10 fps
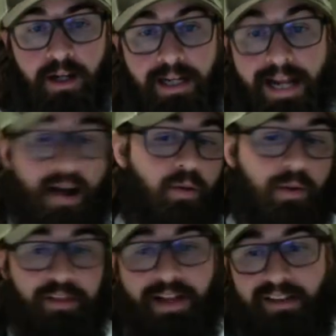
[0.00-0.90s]
yeah,
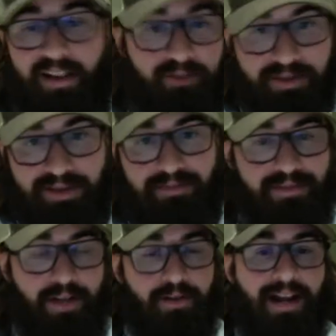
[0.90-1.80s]
with lake levels.
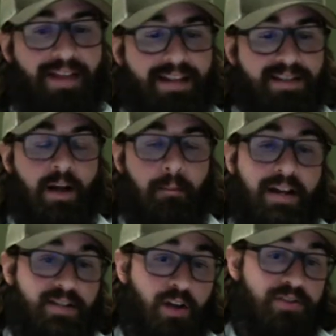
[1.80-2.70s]
So yeah, that's but
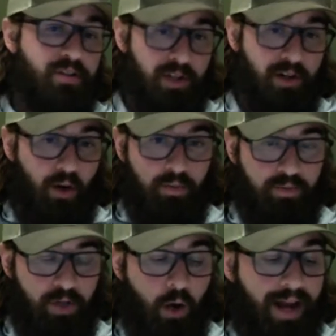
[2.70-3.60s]
it's also you know
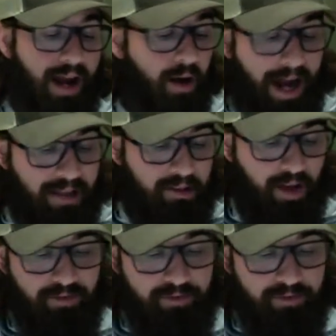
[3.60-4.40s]
going out. I love